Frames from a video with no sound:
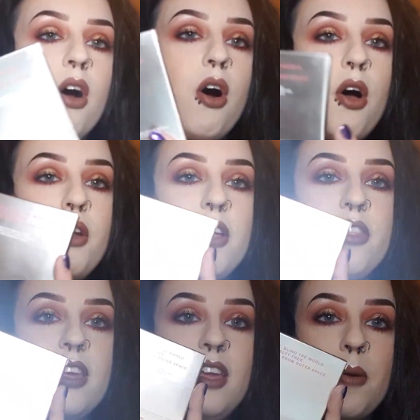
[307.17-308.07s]
On
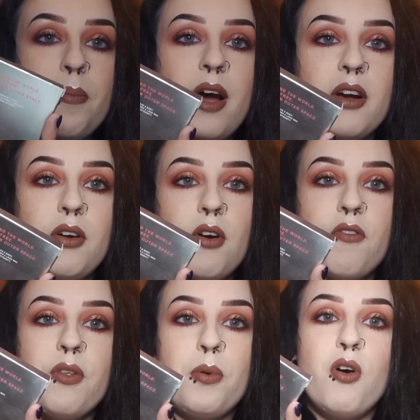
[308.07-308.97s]
the back of
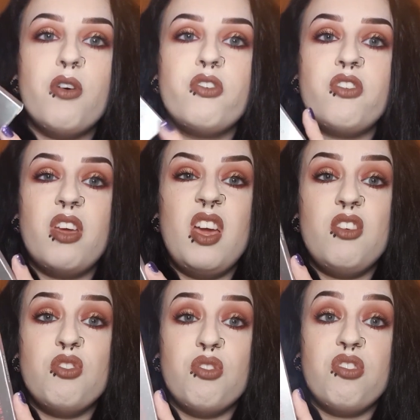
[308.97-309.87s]
the box, it
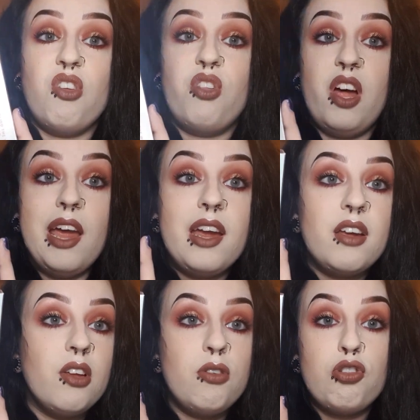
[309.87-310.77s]
does look
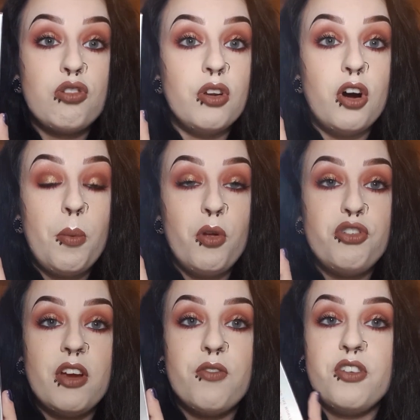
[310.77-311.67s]
like just a normal
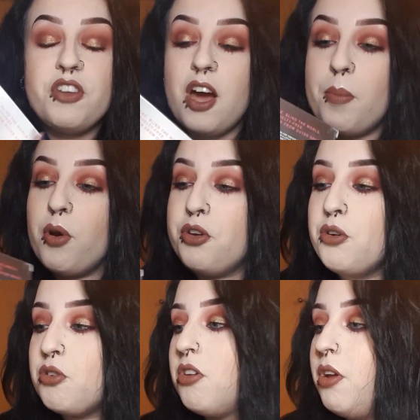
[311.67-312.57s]
Jeffree Star
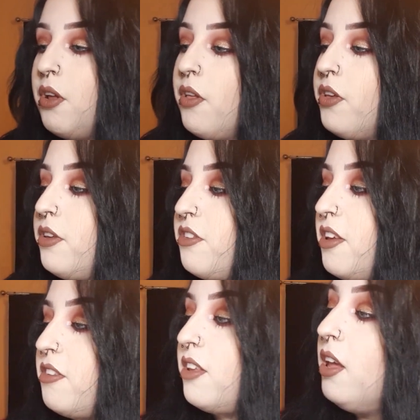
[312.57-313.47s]
product. It
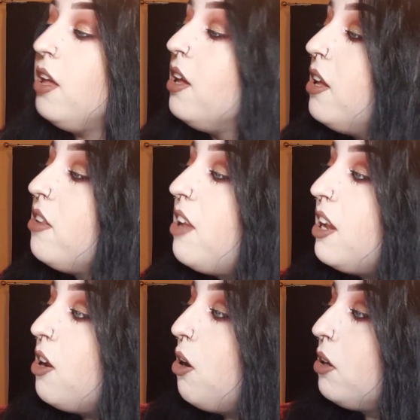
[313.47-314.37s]
says,
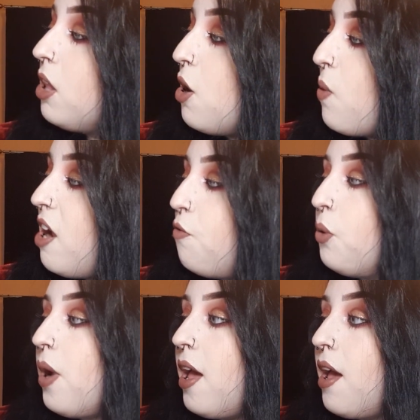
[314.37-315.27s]
"Take your glow
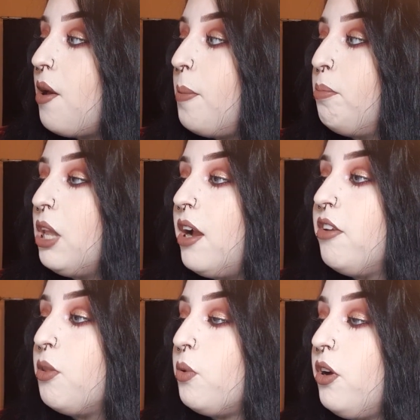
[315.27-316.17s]
everywhere, blind
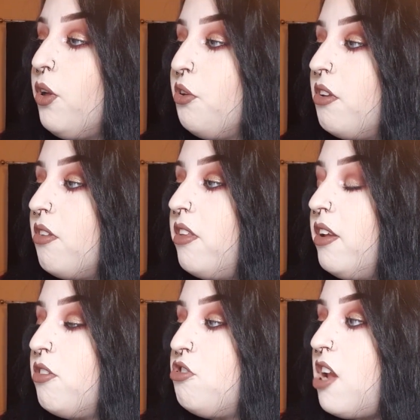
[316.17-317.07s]
the world,
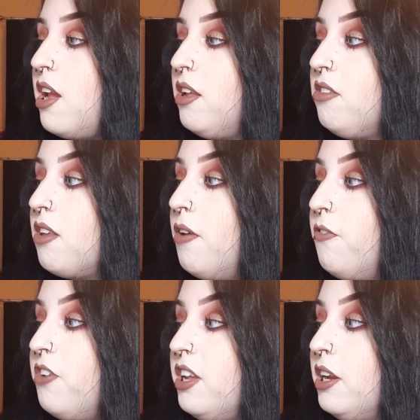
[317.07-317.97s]
6 shades,
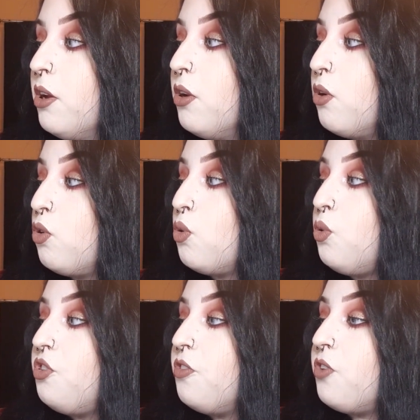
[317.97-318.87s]
vegan,
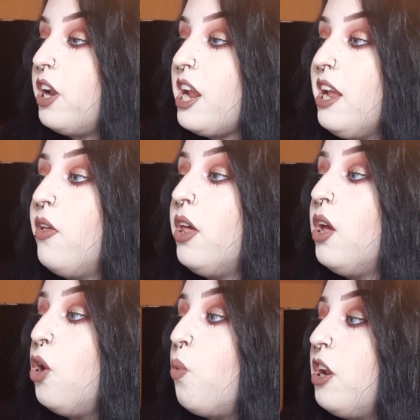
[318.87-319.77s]
cruelty-free.
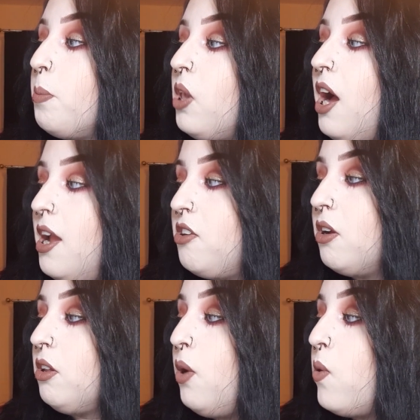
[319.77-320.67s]
When applied,
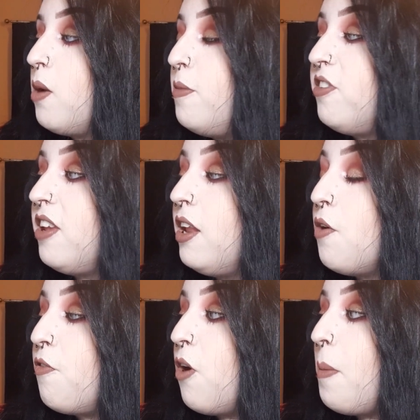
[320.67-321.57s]
glow can be seen
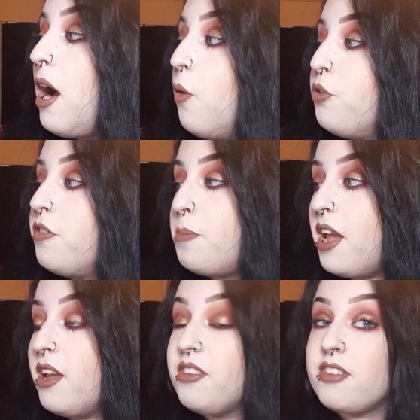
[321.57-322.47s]
from outer
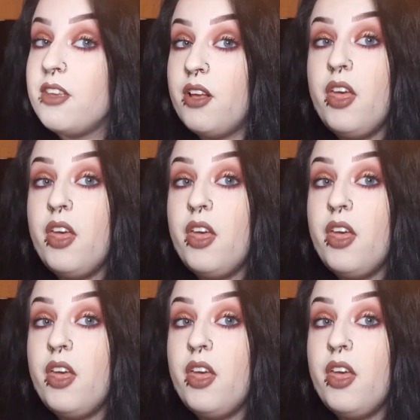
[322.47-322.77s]
space."